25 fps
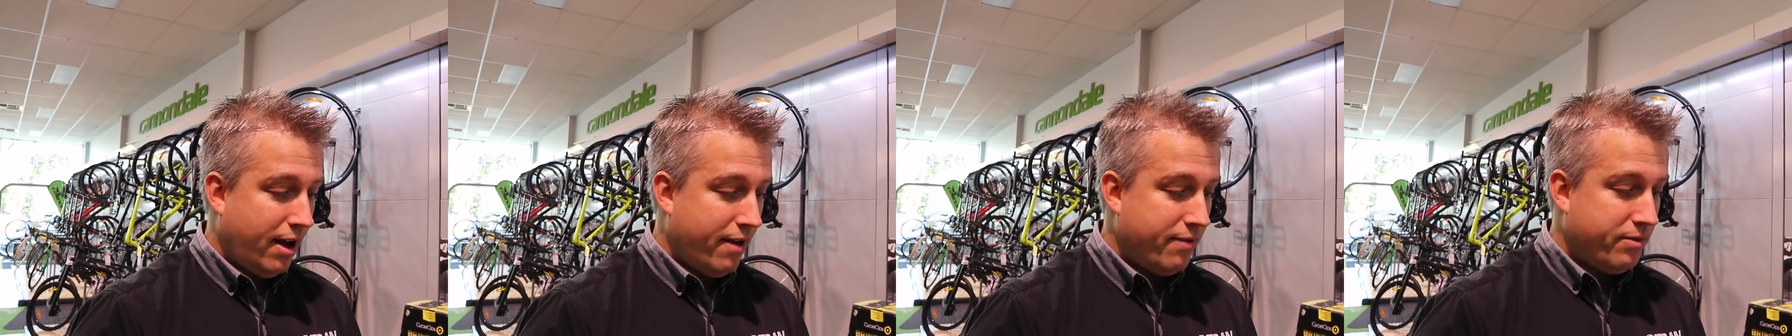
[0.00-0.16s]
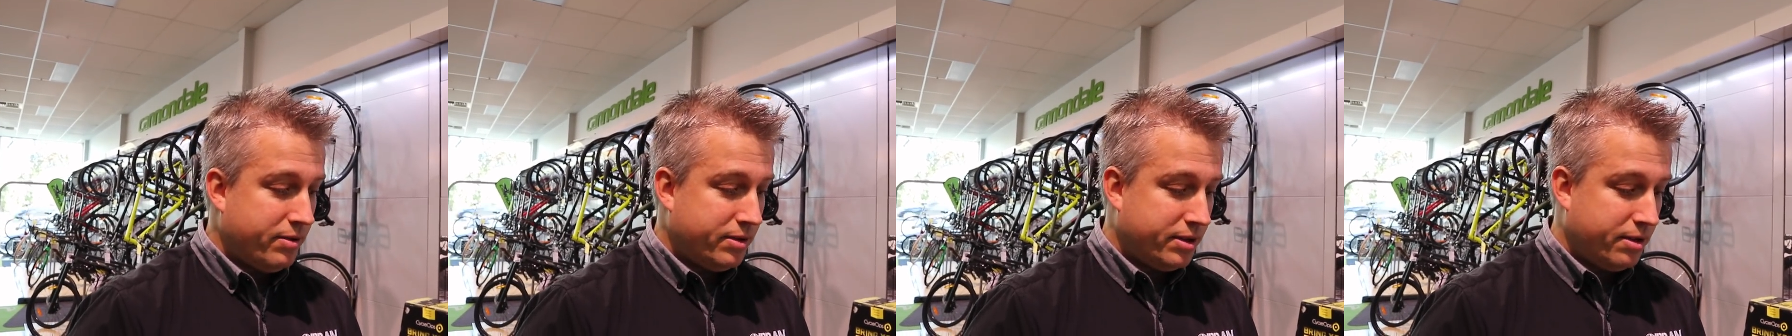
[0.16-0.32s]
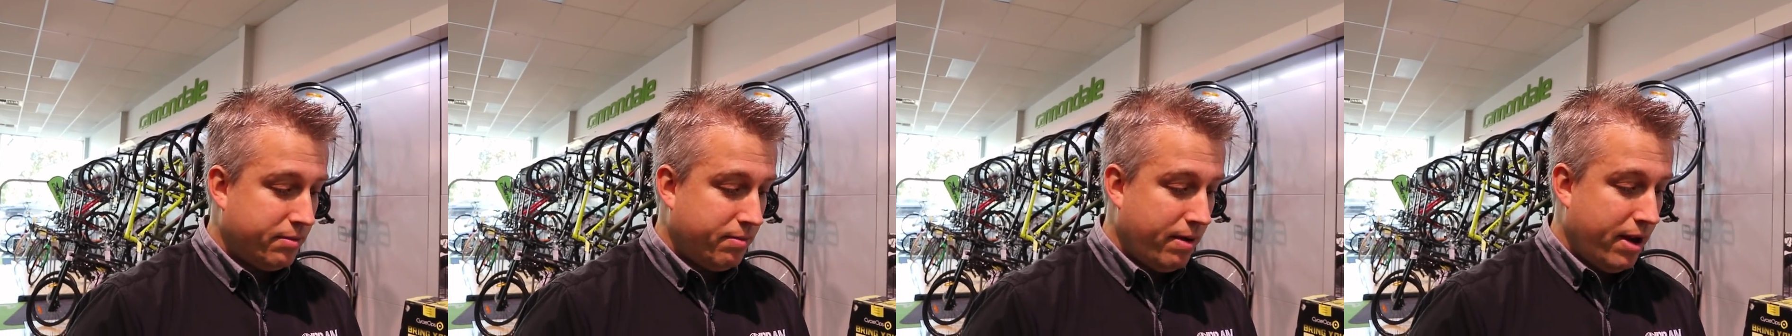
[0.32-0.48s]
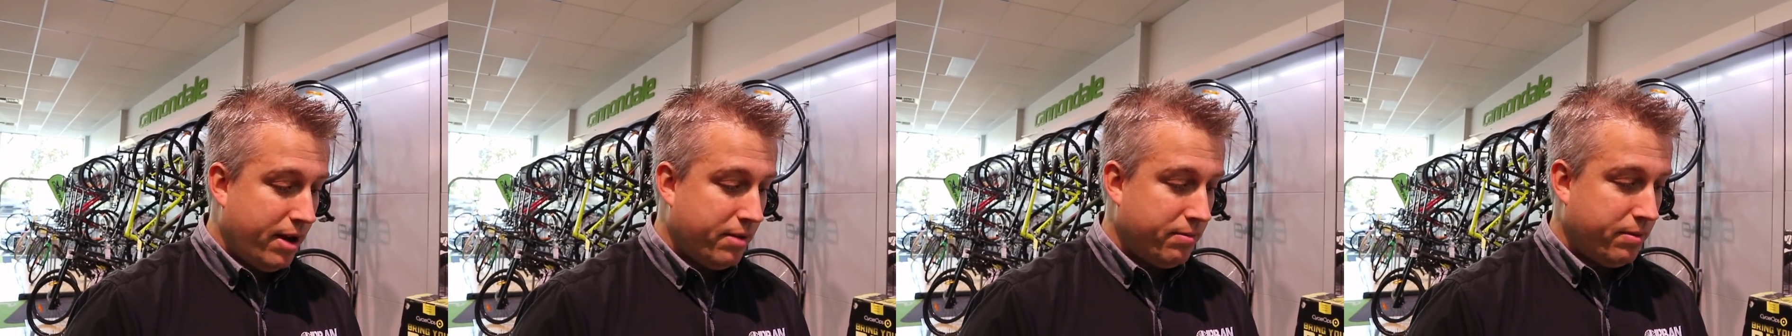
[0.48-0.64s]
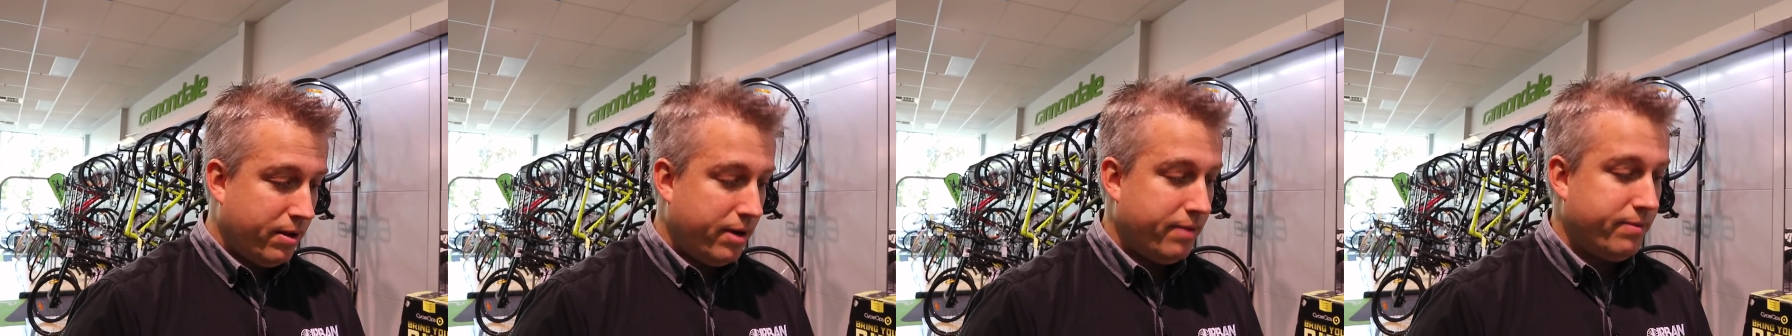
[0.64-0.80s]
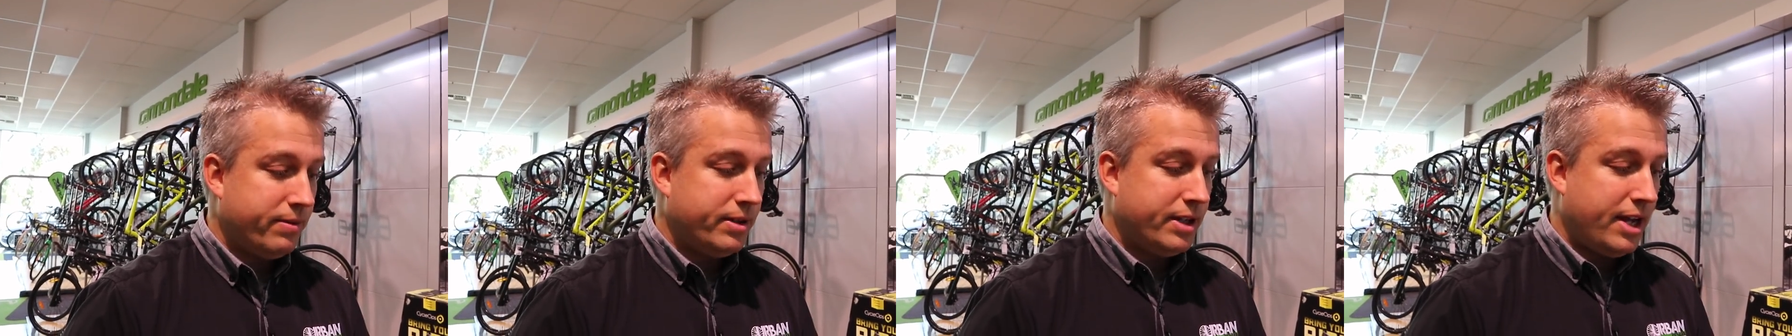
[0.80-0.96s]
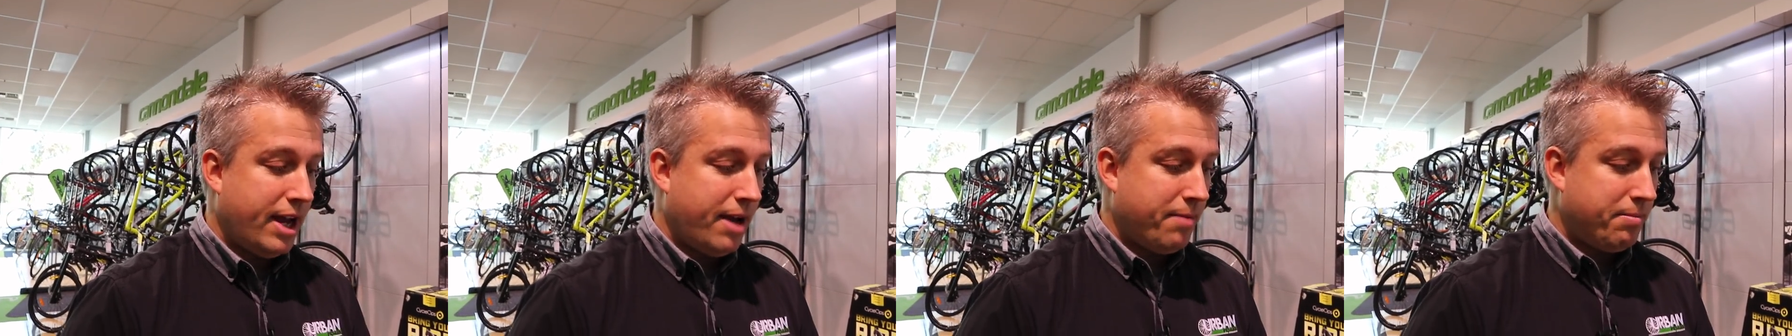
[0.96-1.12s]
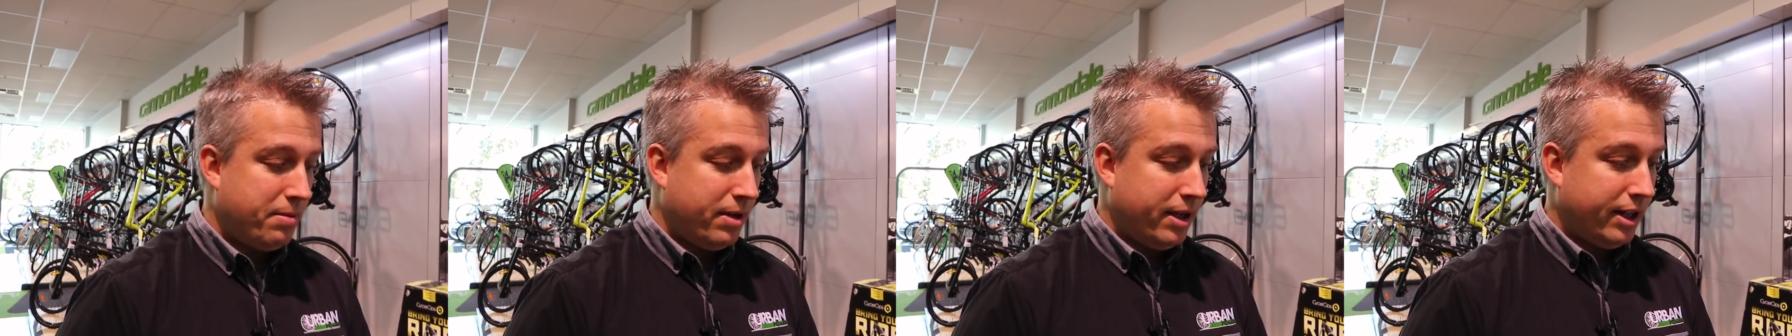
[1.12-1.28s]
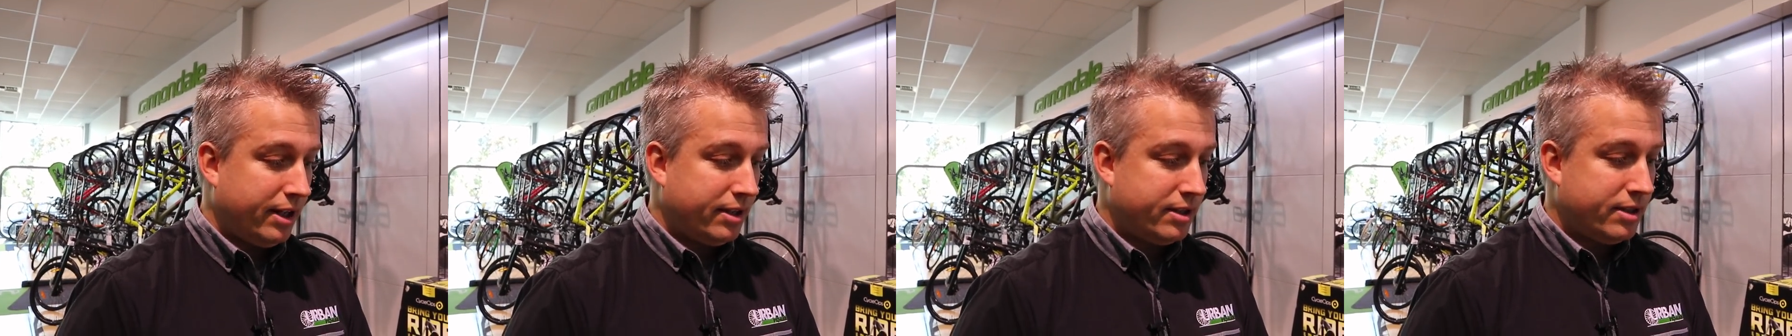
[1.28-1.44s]
I was around when it was
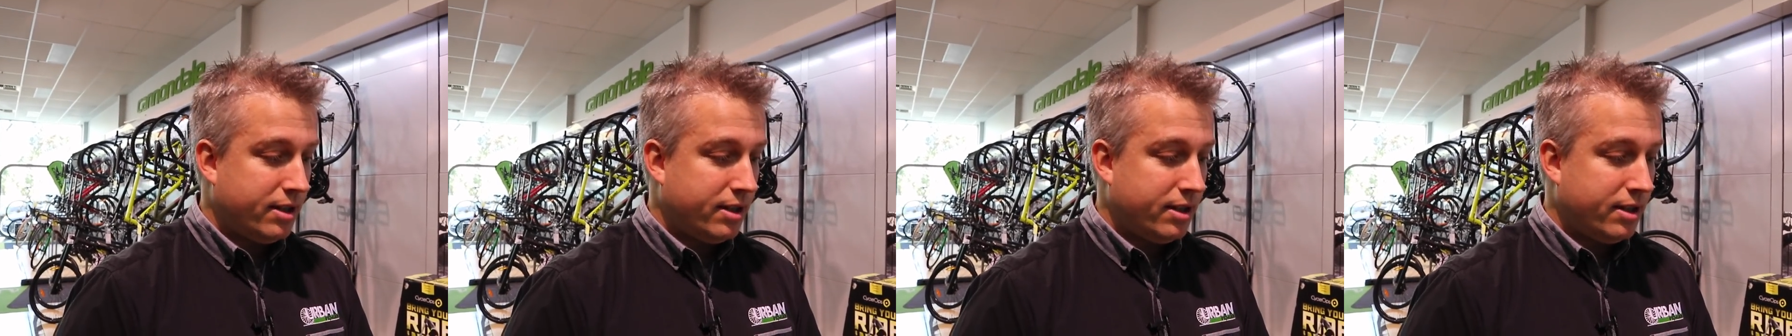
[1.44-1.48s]
happening.